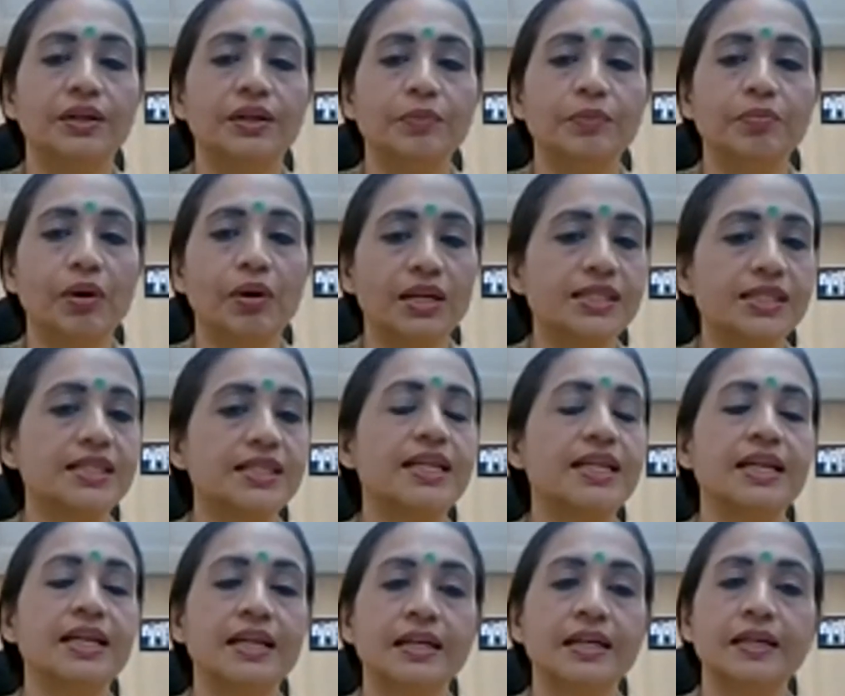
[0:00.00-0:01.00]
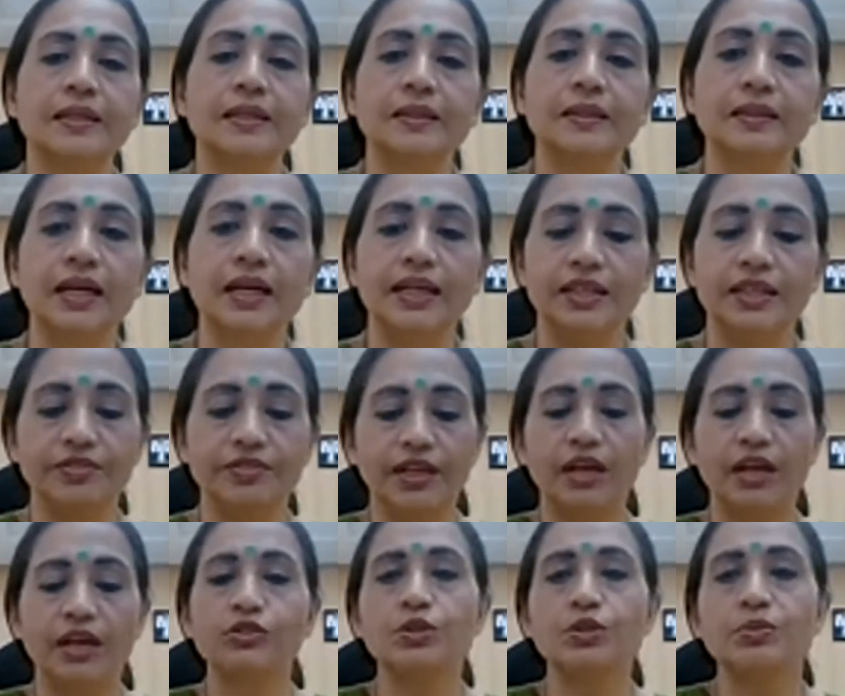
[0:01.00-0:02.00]
policy kind of
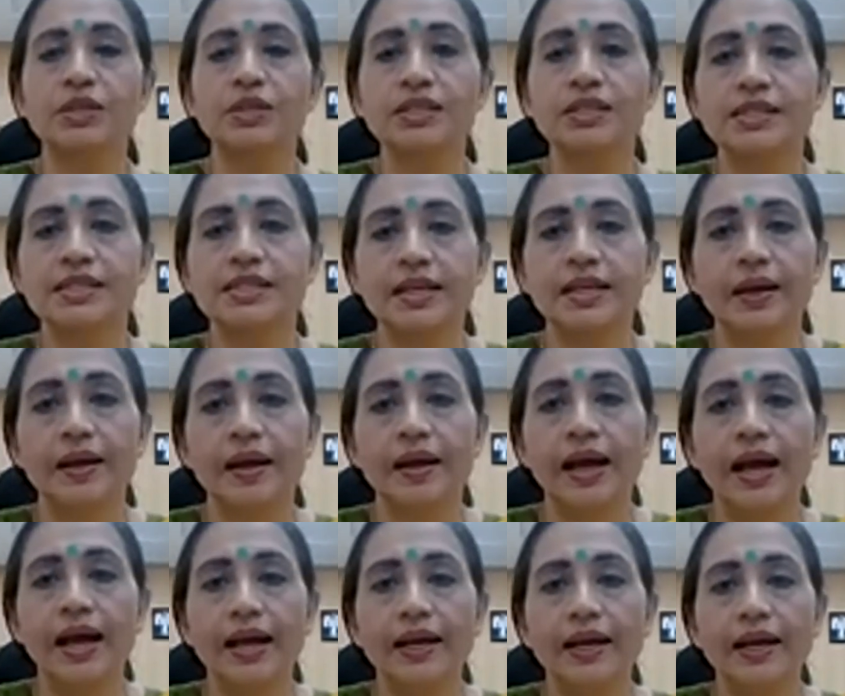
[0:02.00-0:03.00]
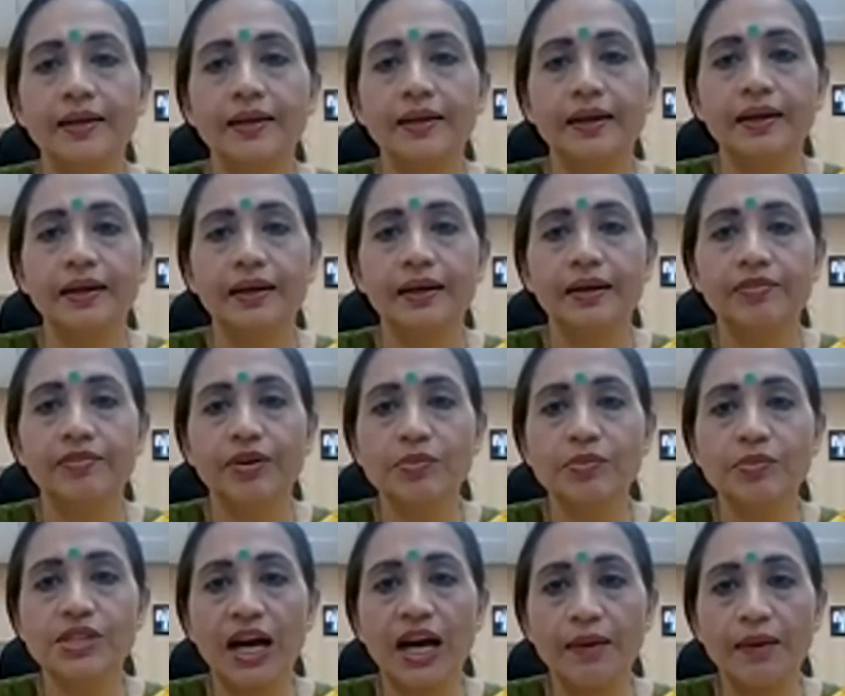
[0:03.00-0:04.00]
announcements, and from
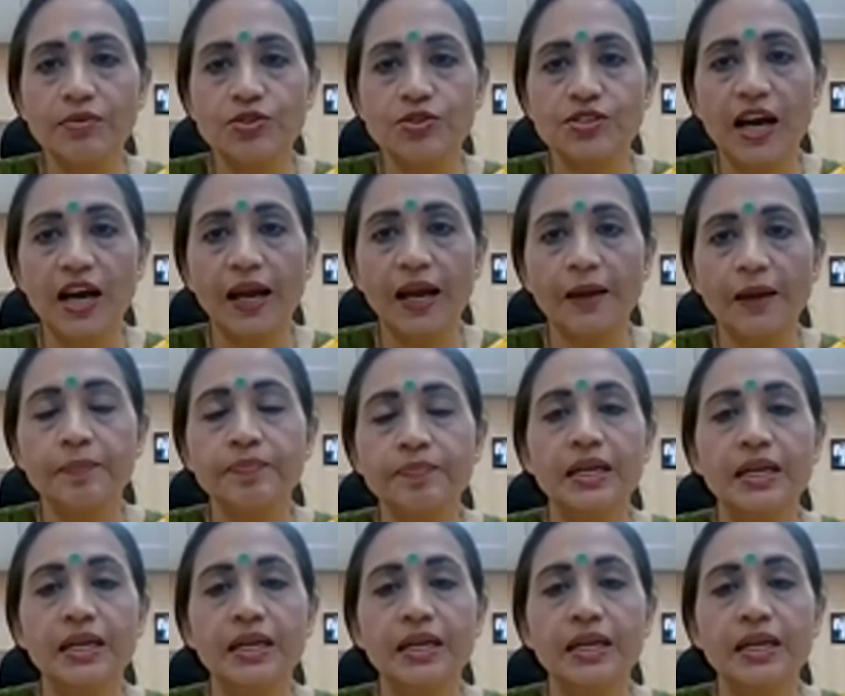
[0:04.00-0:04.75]
time to time.